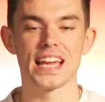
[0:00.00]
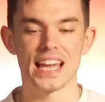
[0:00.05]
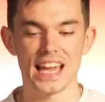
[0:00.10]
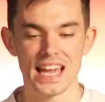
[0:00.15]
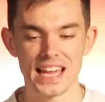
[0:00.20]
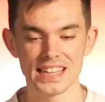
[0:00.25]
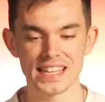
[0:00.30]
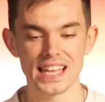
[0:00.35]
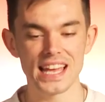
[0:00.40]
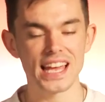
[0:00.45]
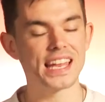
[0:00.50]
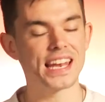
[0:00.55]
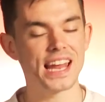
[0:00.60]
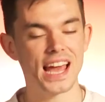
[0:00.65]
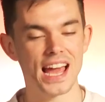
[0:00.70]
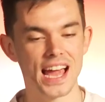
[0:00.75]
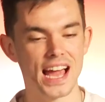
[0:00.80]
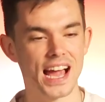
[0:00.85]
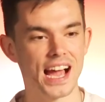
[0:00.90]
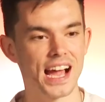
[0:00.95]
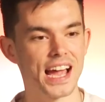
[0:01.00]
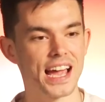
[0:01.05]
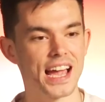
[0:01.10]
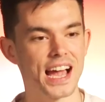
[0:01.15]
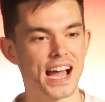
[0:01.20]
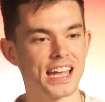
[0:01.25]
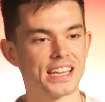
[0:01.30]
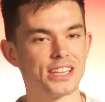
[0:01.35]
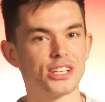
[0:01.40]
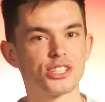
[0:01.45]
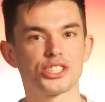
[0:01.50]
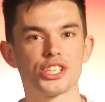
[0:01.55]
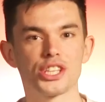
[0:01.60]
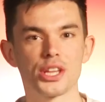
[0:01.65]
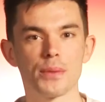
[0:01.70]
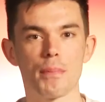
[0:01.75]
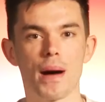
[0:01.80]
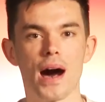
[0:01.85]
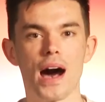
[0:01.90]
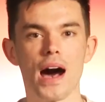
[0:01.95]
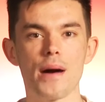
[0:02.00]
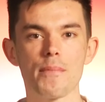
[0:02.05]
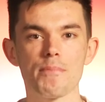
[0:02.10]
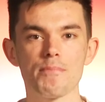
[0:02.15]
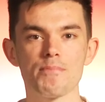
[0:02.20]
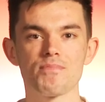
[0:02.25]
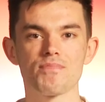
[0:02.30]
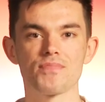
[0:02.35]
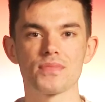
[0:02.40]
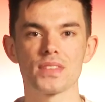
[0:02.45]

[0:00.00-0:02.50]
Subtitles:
And then I look to the mom,